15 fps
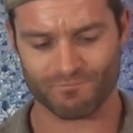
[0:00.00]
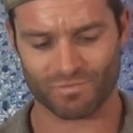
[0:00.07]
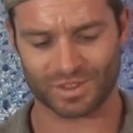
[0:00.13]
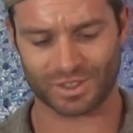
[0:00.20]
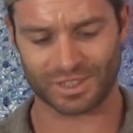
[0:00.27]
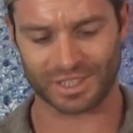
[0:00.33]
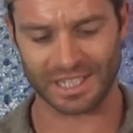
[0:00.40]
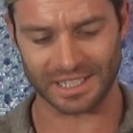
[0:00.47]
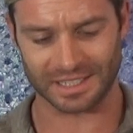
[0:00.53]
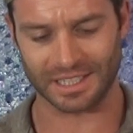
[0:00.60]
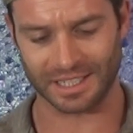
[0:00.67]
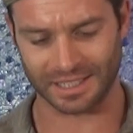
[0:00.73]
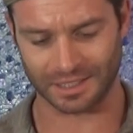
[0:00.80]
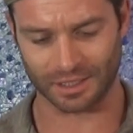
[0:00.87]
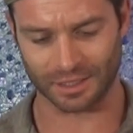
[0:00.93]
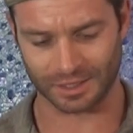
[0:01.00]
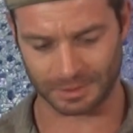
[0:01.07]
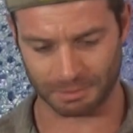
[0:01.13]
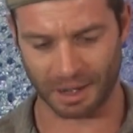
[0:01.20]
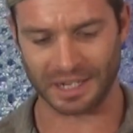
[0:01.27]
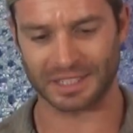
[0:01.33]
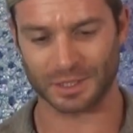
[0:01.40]
seasoning, the
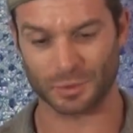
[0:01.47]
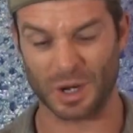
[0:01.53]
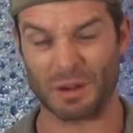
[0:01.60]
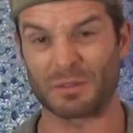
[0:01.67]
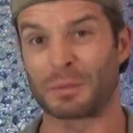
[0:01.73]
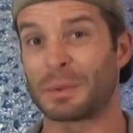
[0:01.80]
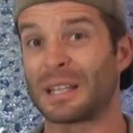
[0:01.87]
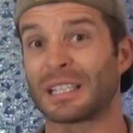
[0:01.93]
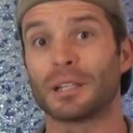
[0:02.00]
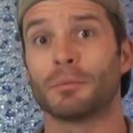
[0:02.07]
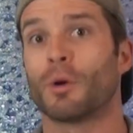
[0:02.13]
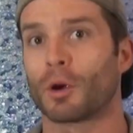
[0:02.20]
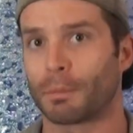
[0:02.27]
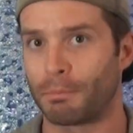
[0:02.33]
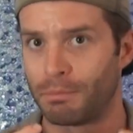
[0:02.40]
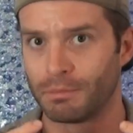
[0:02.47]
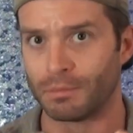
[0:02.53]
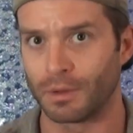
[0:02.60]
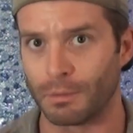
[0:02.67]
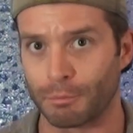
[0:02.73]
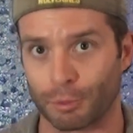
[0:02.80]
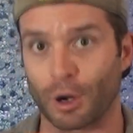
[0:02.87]
spices, whatever, to be a little more
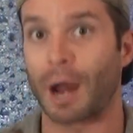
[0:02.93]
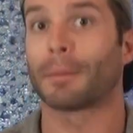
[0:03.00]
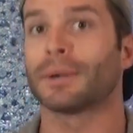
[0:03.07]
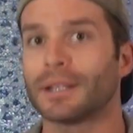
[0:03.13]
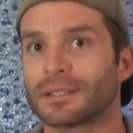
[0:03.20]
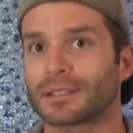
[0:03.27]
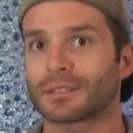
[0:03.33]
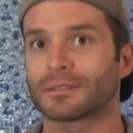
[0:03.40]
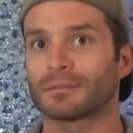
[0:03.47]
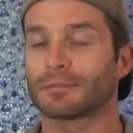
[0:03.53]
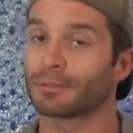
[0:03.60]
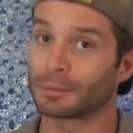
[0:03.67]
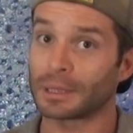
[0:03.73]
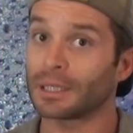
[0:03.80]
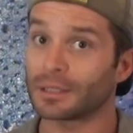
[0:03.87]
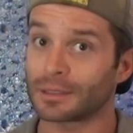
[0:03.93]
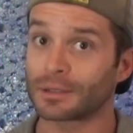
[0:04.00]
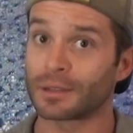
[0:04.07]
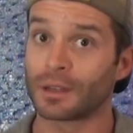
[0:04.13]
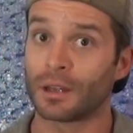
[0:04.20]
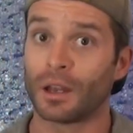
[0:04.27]
prominent for me.